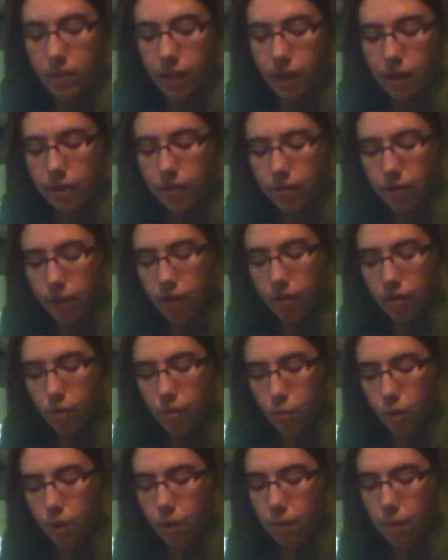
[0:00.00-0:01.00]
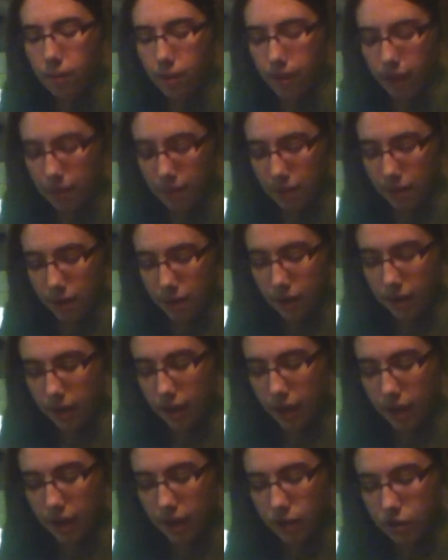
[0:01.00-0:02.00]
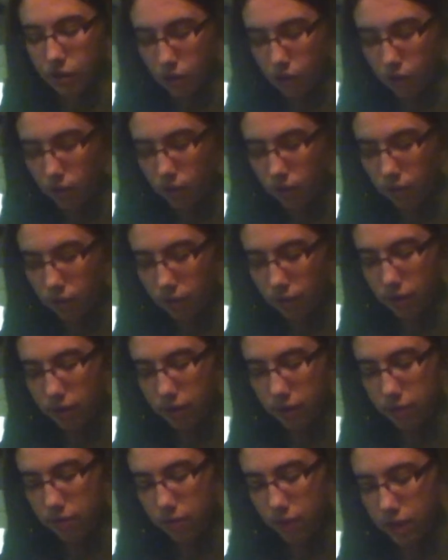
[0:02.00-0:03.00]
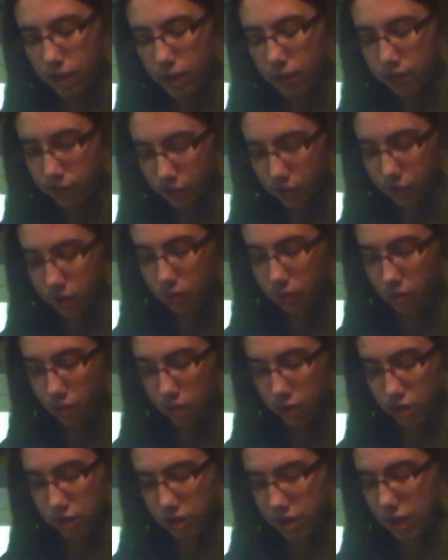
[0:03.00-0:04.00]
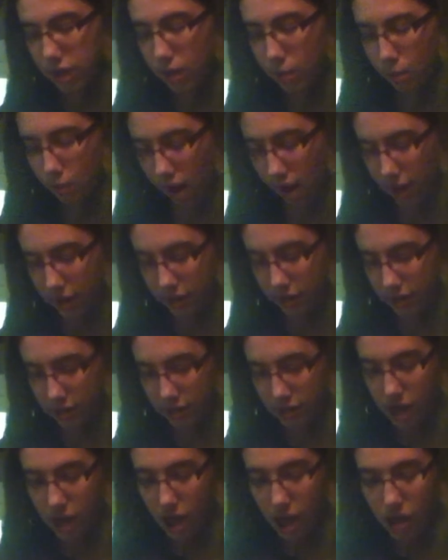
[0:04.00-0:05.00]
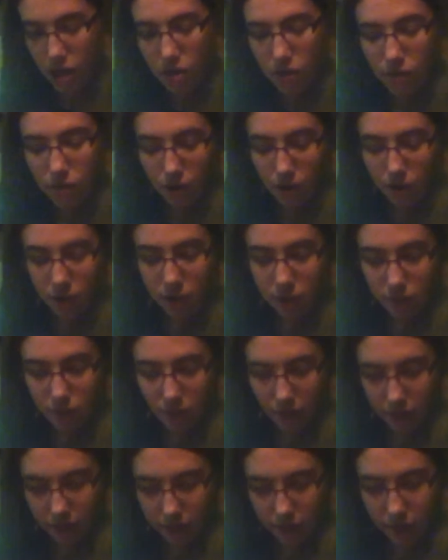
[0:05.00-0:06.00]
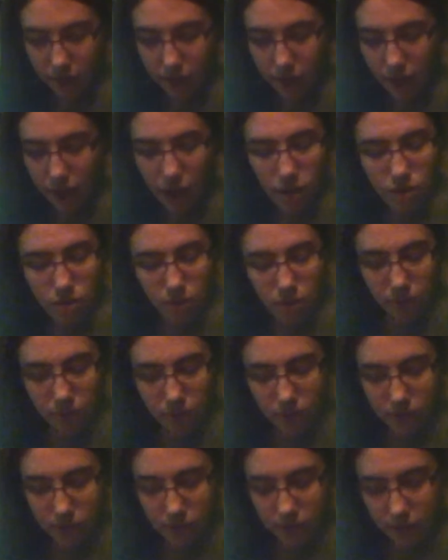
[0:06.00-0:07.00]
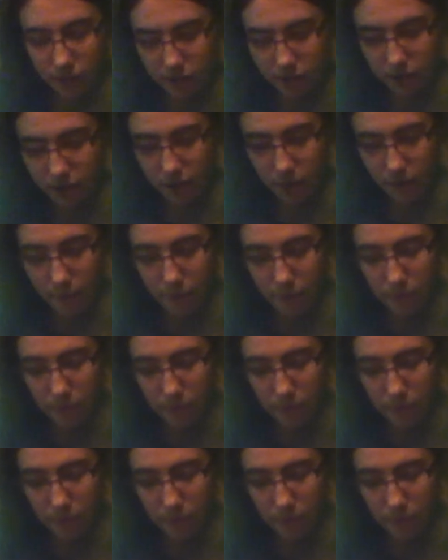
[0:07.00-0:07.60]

has a very warm climate and is known for its fresh fruit orchards and wines. The Fraser Valley, at the river's delta,